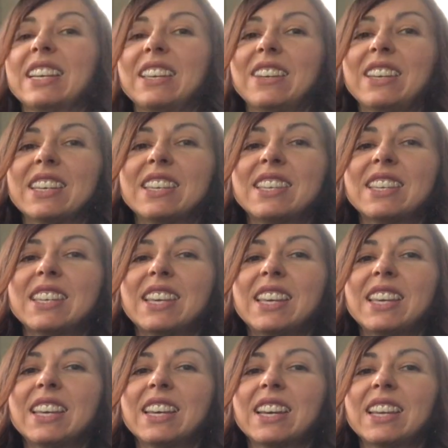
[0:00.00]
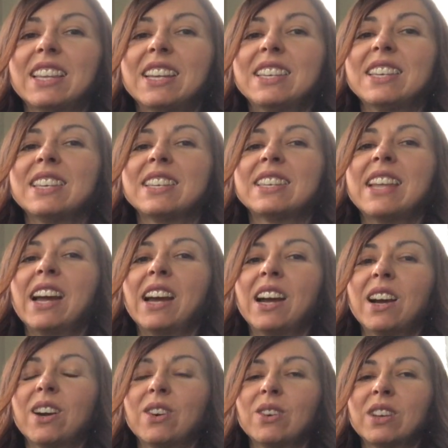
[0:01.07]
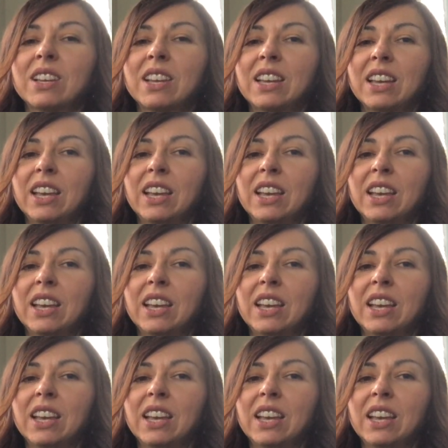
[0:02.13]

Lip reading: You can see this is now